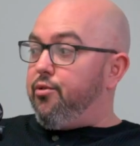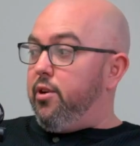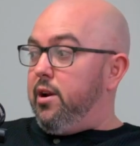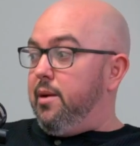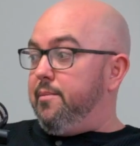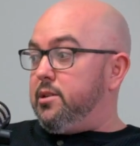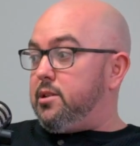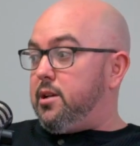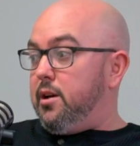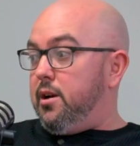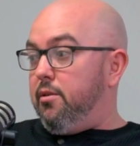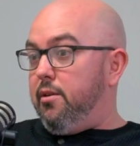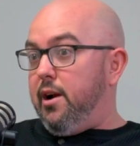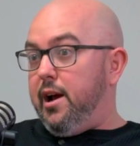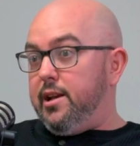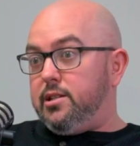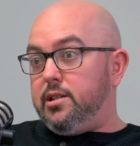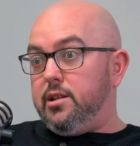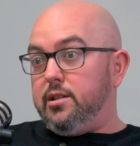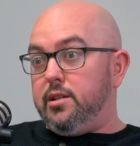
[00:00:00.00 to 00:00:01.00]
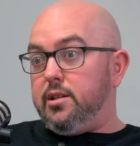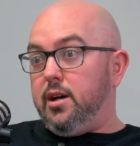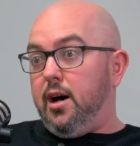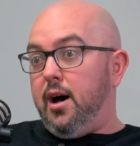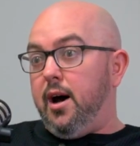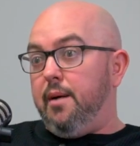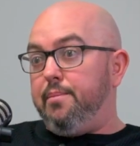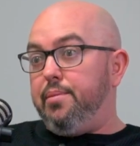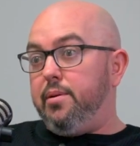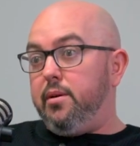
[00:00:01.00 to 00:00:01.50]
cream is going to rise to the
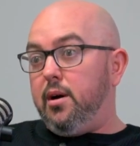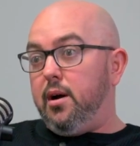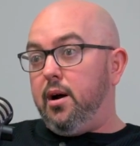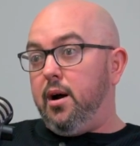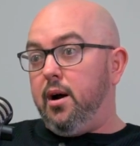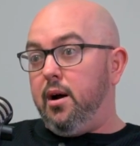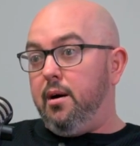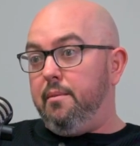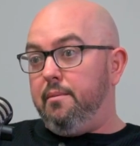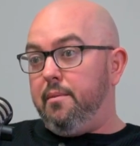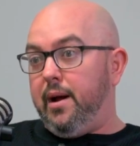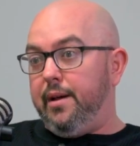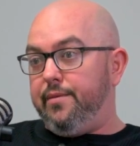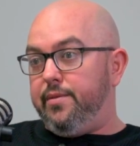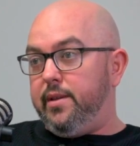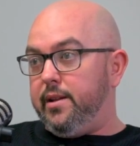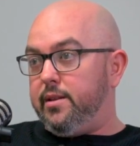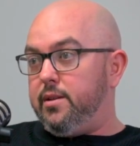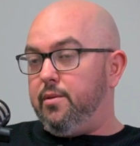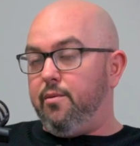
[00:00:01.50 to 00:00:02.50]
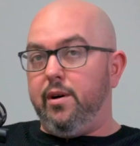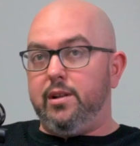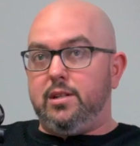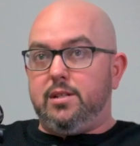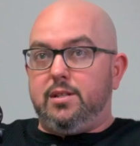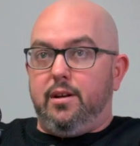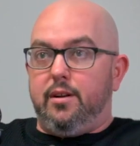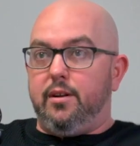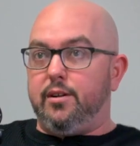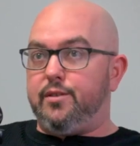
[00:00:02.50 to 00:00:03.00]
top. I think
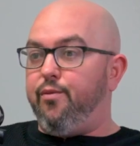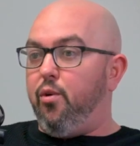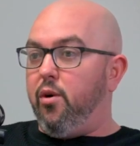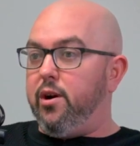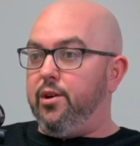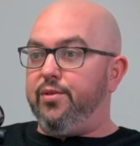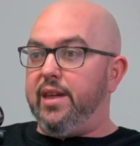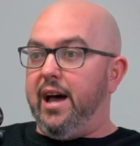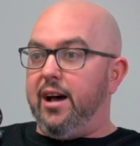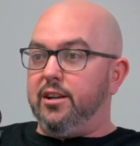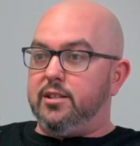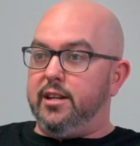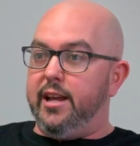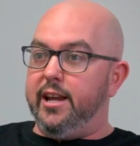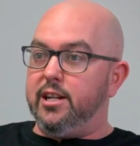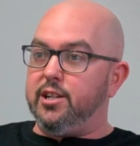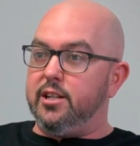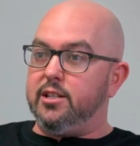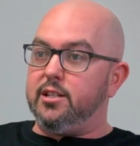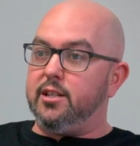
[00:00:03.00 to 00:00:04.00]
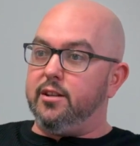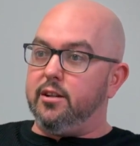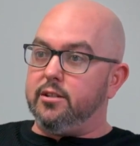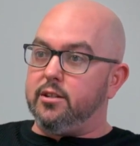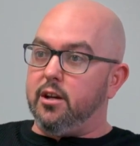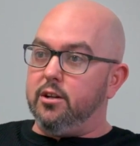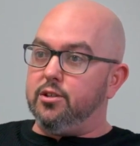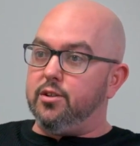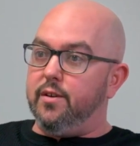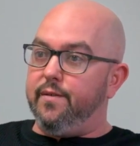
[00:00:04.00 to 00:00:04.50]
there's 40,000 agents and
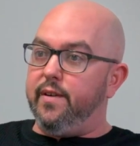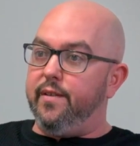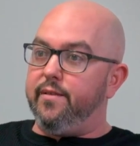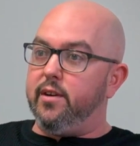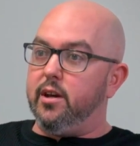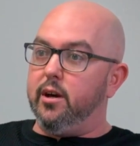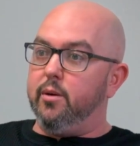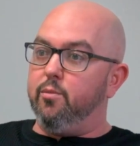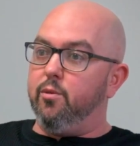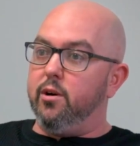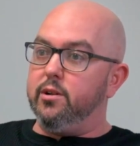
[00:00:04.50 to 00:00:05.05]
there's 150 good